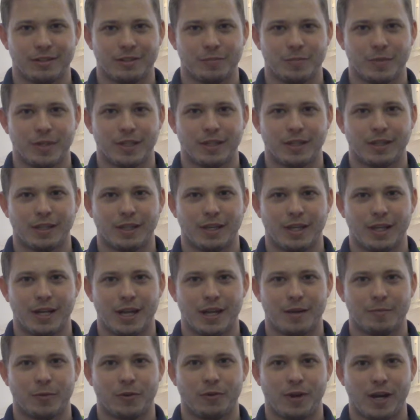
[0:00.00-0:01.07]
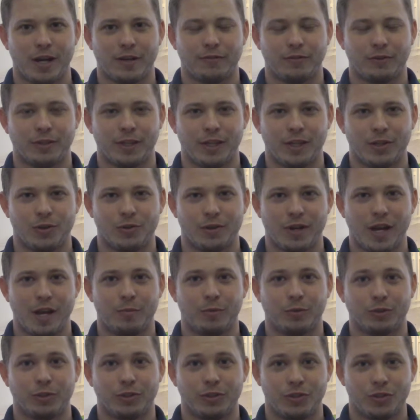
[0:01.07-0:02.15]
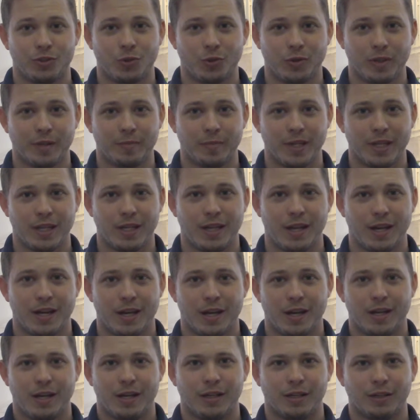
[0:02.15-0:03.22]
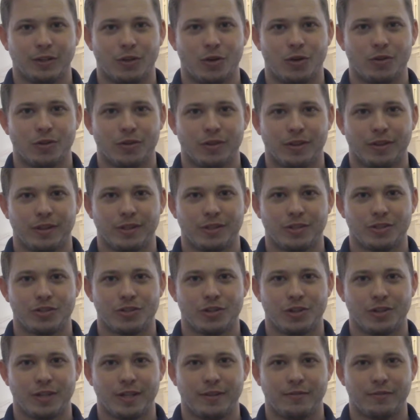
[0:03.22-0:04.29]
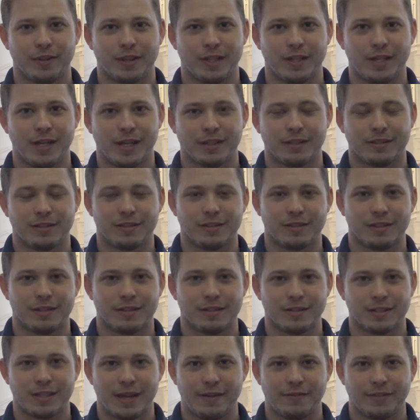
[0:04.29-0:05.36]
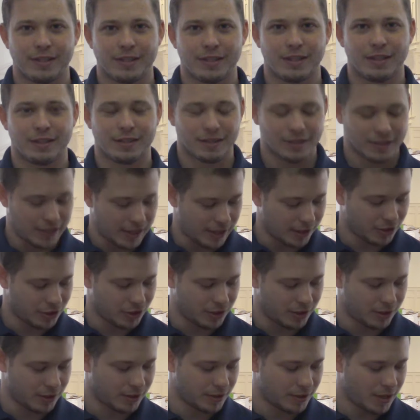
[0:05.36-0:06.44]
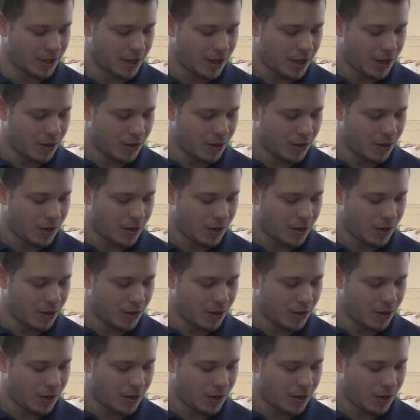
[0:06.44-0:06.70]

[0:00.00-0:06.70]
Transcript: Smith, and I'm grateful that you were able to join me along this journey for the next 7 sessions.